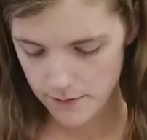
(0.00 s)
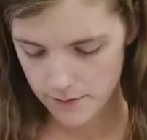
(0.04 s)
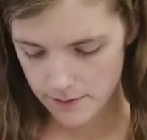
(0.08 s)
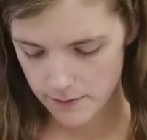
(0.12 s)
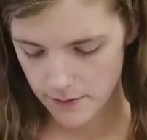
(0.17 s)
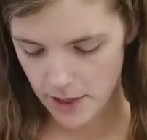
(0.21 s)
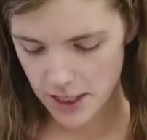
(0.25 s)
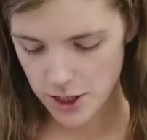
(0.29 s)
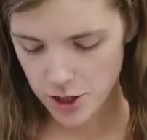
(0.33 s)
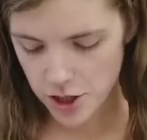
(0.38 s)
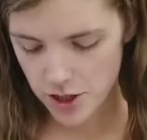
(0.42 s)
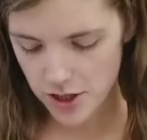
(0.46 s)

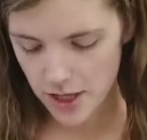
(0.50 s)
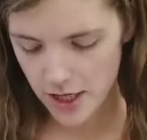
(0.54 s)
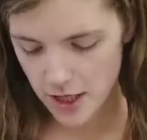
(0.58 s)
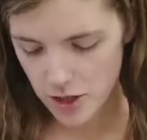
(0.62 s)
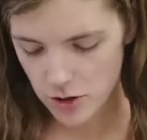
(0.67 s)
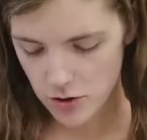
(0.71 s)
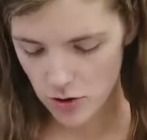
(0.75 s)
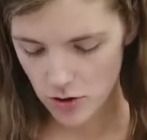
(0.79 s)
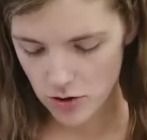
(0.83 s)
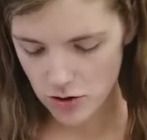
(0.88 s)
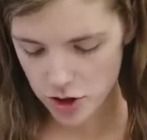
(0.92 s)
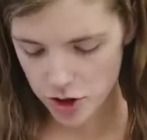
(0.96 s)
Make sure that you
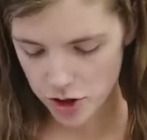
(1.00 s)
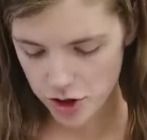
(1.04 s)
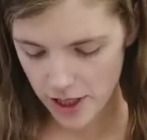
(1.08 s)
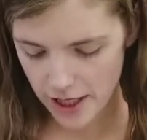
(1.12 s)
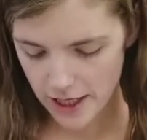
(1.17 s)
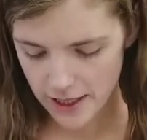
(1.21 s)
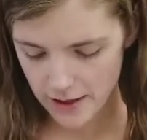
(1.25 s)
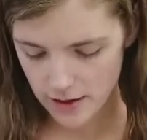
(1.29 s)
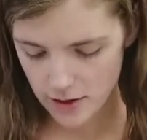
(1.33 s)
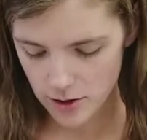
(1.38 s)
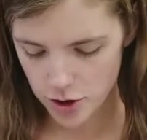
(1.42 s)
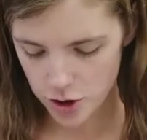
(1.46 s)
don't
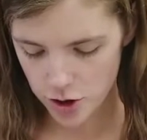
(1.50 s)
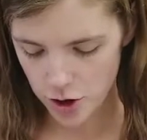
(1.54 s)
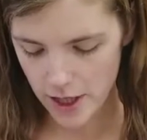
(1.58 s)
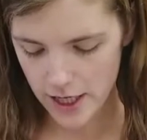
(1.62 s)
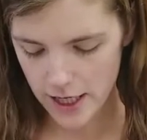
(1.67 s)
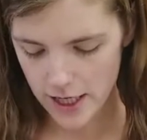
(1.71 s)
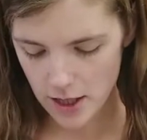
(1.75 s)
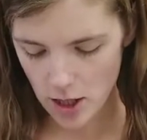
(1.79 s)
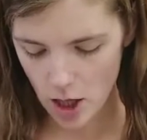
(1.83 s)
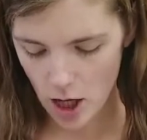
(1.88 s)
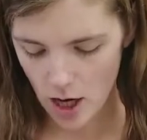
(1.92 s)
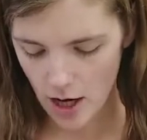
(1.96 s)

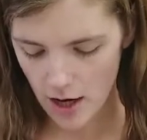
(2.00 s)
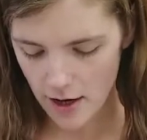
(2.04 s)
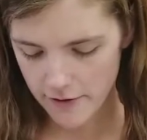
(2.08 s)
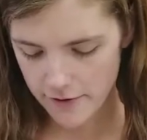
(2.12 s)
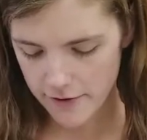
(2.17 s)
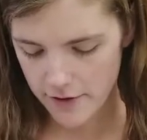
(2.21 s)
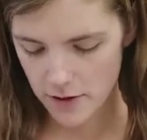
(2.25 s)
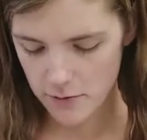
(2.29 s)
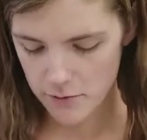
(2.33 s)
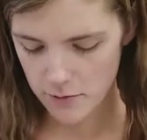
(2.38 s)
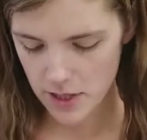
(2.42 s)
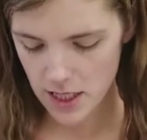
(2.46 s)
drain off
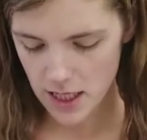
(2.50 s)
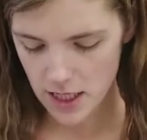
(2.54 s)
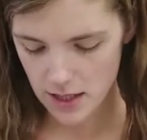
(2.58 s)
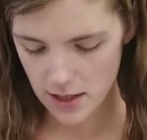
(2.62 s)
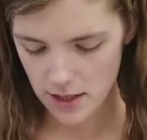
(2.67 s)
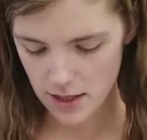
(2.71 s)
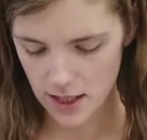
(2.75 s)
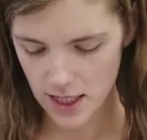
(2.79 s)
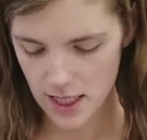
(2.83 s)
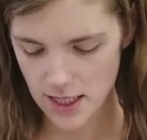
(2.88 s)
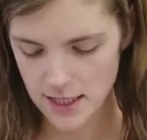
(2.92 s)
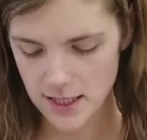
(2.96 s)
the meat
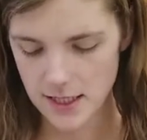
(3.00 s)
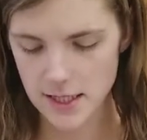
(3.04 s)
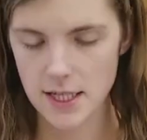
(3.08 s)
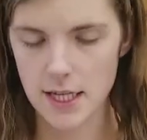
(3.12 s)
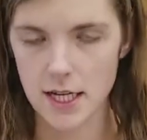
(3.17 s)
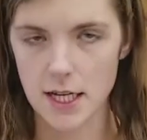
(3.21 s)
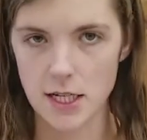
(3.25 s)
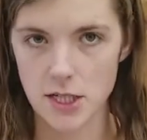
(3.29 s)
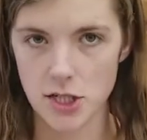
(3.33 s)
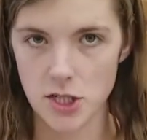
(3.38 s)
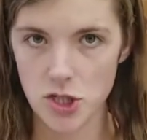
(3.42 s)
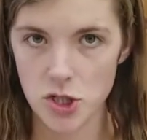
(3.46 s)
unless it's
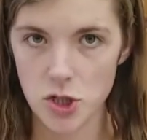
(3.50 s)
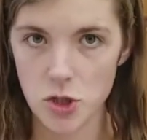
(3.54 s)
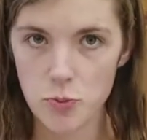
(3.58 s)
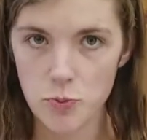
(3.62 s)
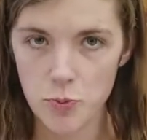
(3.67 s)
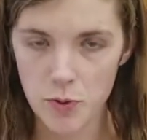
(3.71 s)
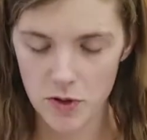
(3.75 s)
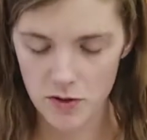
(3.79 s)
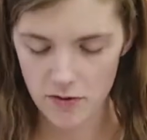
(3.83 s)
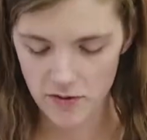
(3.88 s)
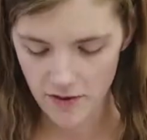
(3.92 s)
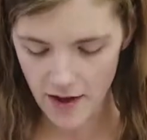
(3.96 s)
like a
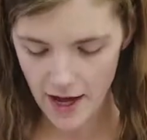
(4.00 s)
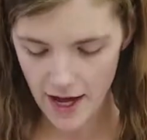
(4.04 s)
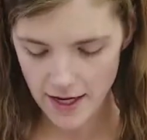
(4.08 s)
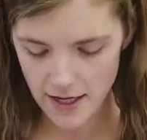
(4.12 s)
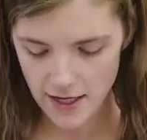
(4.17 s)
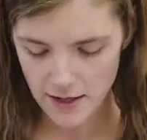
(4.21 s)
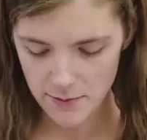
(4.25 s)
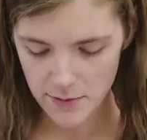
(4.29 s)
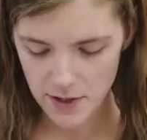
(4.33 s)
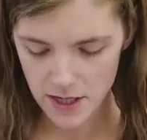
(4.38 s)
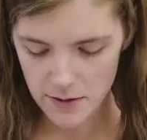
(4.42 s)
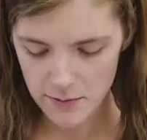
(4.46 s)
super
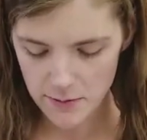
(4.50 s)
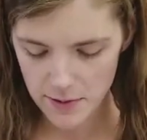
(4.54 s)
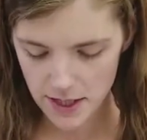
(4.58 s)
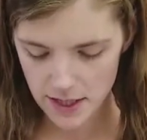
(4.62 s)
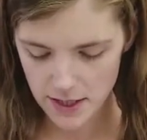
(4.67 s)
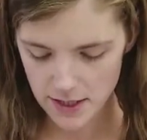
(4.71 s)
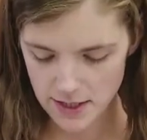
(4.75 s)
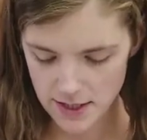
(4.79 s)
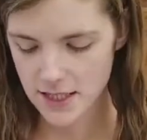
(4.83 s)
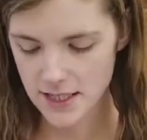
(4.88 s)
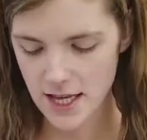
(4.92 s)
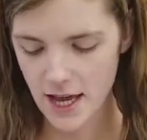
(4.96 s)
fatty meat,
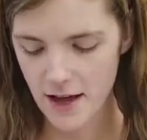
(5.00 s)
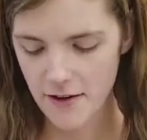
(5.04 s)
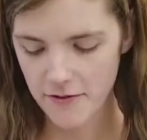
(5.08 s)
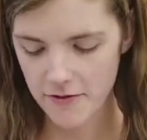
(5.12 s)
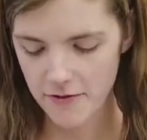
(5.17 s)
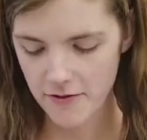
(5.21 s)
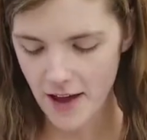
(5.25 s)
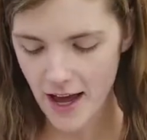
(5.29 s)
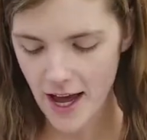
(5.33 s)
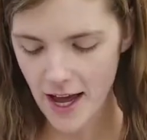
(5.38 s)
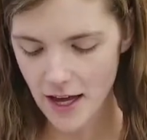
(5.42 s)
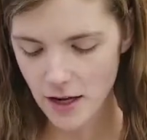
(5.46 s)
because that
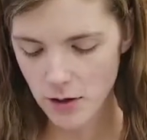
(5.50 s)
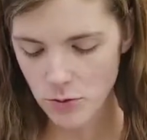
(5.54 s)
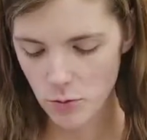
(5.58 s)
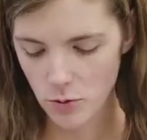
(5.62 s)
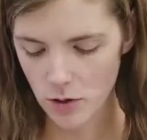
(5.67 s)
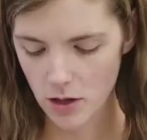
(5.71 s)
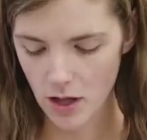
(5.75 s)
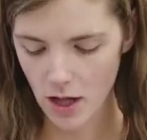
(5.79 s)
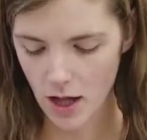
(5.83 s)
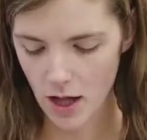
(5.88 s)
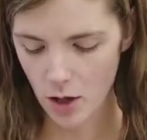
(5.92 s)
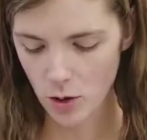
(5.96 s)
fat
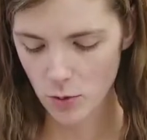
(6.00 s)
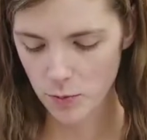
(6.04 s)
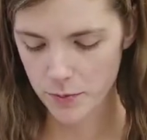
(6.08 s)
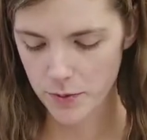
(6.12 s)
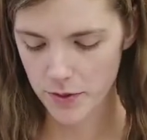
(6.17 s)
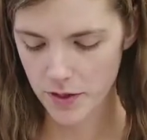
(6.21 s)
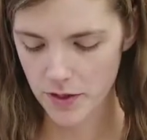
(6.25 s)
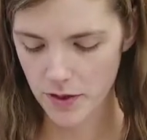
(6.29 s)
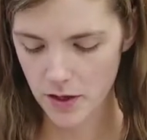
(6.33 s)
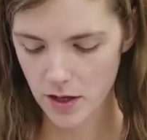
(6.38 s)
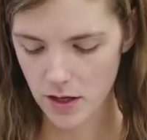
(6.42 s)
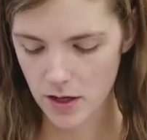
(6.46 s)
will help
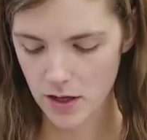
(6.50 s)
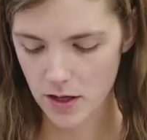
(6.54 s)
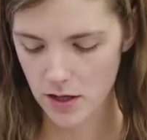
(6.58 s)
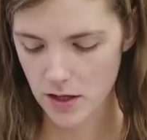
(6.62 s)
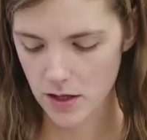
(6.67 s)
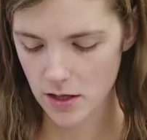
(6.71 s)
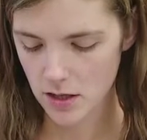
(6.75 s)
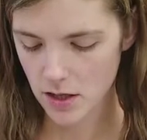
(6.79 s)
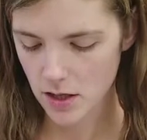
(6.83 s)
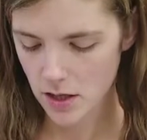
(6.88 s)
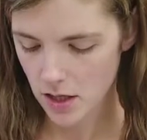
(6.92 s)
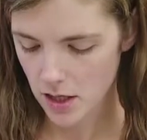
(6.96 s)

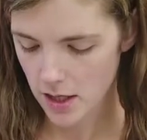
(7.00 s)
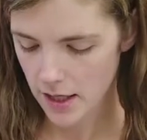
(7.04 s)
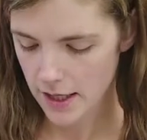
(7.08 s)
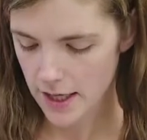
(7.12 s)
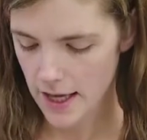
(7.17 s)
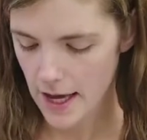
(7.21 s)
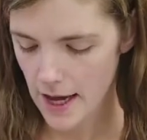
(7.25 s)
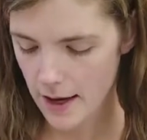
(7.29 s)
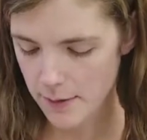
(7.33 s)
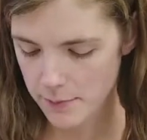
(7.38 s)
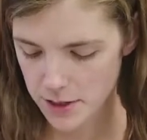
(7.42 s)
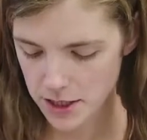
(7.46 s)
the
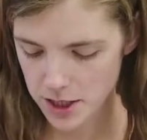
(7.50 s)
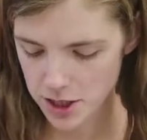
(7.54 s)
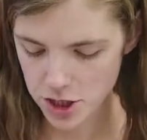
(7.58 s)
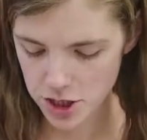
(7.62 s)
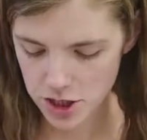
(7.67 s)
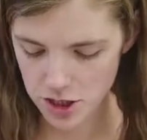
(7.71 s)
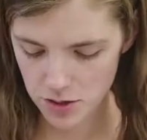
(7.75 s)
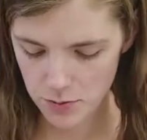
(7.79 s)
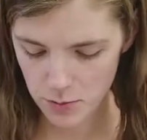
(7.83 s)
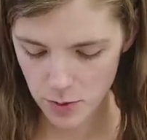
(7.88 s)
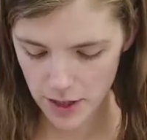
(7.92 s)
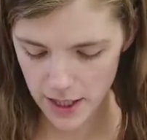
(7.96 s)
cabbage
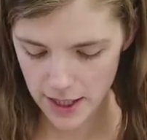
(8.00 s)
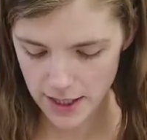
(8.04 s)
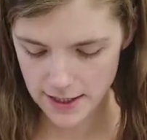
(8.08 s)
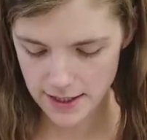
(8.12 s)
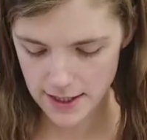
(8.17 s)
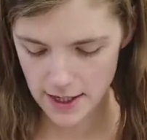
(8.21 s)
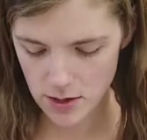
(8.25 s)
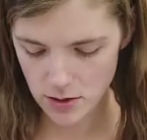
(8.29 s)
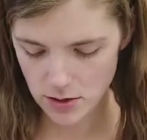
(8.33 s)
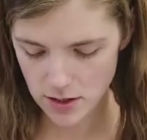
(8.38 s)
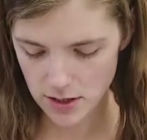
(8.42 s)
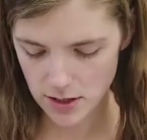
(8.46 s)
to break
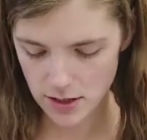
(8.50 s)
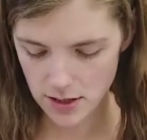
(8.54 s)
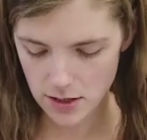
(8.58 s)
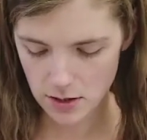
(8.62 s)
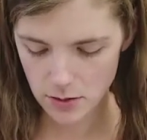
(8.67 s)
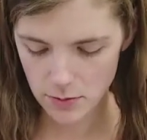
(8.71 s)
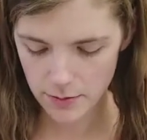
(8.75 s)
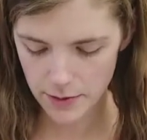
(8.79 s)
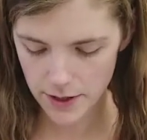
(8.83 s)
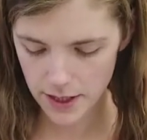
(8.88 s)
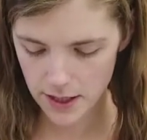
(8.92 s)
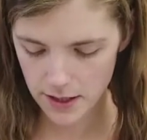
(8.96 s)
down a little
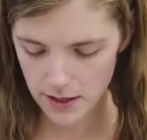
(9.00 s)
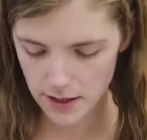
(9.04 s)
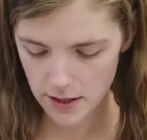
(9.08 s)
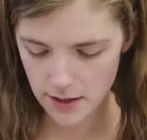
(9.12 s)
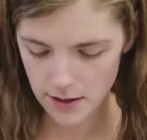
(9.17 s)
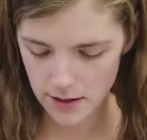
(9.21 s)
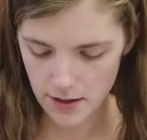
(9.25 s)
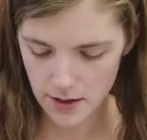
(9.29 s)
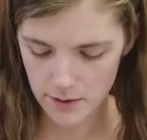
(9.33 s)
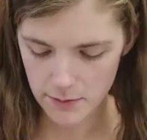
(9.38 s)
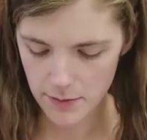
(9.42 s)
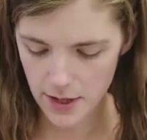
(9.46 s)
bit
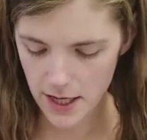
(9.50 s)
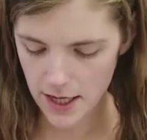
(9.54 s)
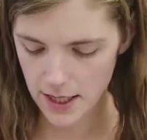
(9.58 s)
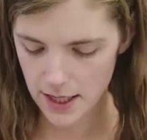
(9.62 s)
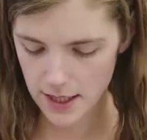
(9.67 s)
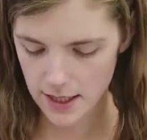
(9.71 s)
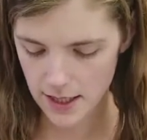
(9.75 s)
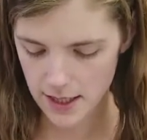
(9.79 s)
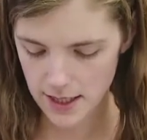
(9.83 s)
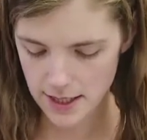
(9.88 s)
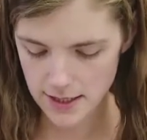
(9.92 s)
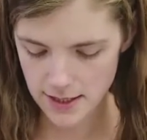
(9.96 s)
and make it
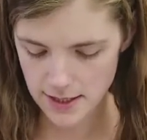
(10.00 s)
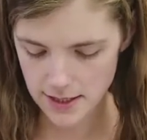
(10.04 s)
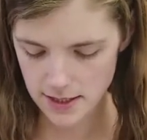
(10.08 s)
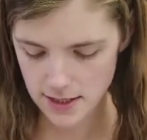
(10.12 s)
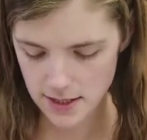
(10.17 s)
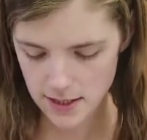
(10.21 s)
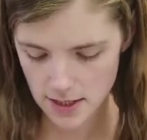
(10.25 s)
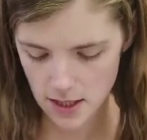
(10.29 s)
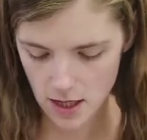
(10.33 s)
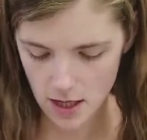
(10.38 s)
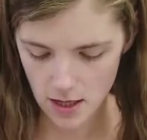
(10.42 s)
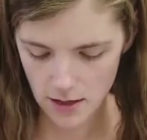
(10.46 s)
nice and
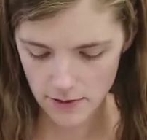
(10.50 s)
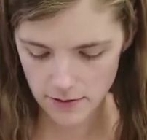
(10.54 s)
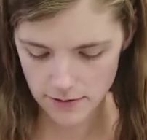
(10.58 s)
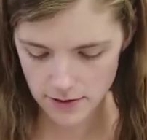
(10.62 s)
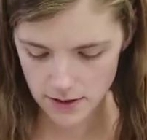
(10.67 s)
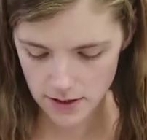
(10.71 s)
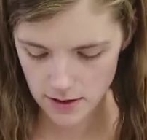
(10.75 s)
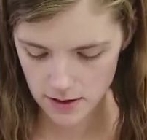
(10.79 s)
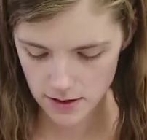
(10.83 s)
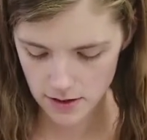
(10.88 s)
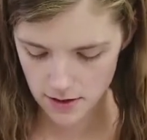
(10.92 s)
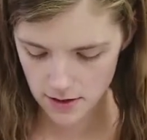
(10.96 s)
soft.
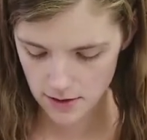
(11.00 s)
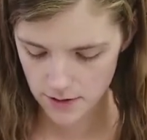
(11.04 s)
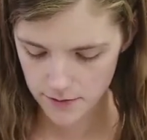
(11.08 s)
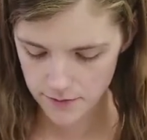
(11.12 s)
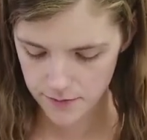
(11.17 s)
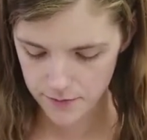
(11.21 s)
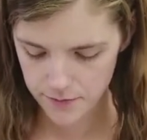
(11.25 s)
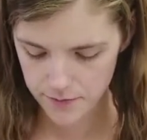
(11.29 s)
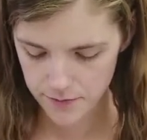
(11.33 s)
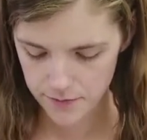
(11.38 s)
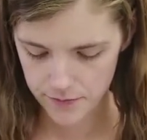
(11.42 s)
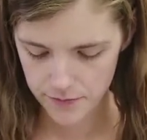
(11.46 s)

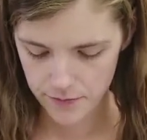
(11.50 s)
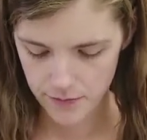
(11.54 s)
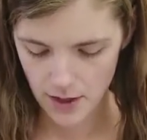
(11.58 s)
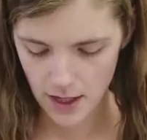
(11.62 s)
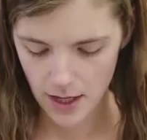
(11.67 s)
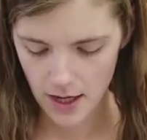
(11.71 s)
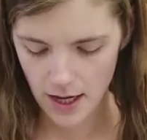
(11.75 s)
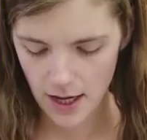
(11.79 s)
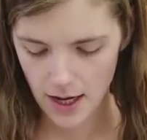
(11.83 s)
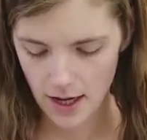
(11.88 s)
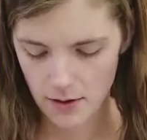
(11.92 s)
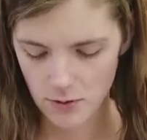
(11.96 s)

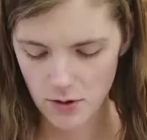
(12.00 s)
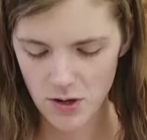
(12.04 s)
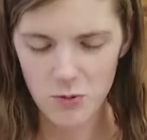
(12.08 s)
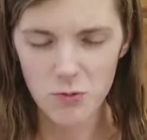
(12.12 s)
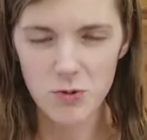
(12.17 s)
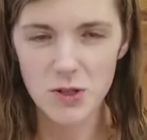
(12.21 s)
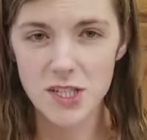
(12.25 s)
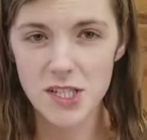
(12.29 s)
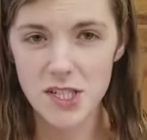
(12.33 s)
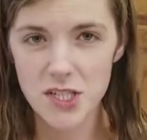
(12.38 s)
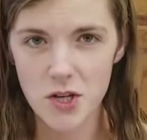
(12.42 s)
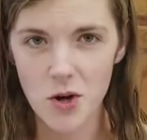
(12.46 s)
And it
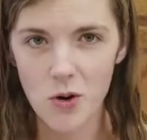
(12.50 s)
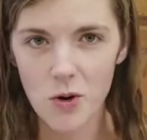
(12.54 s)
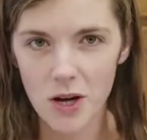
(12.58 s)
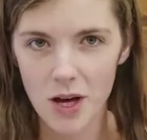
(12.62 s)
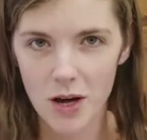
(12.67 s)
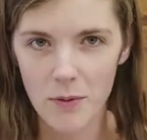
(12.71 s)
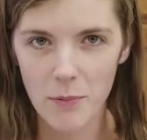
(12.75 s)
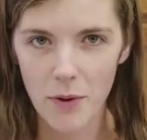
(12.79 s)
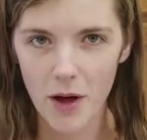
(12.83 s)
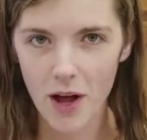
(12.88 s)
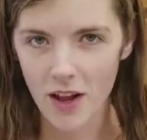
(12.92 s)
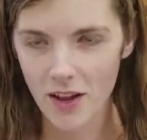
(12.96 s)
will soak
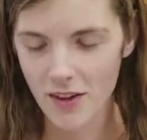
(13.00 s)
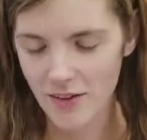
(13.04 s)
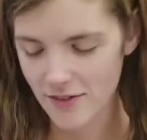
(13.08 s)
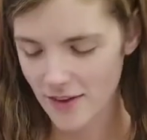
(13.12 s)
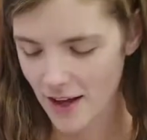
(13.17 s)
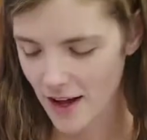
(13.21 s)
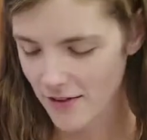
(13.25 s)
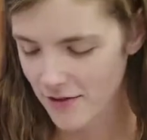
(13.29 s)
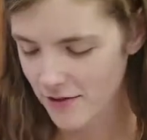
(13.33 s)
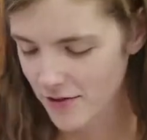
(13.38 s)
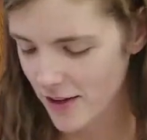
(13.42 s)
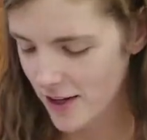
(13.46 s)
up all of
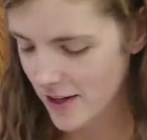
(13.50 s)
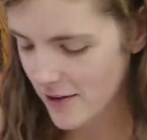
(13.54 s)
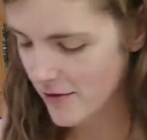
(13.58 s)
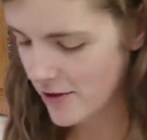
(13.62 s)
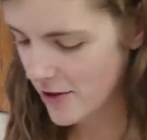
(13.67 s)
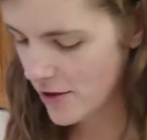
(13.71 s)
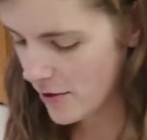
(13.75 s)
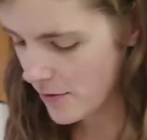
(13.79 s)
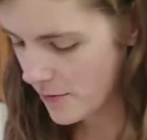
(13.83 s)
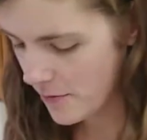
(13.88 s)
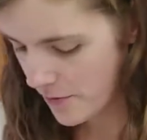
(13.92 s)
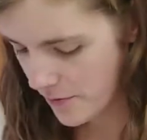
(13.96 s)
that flavor.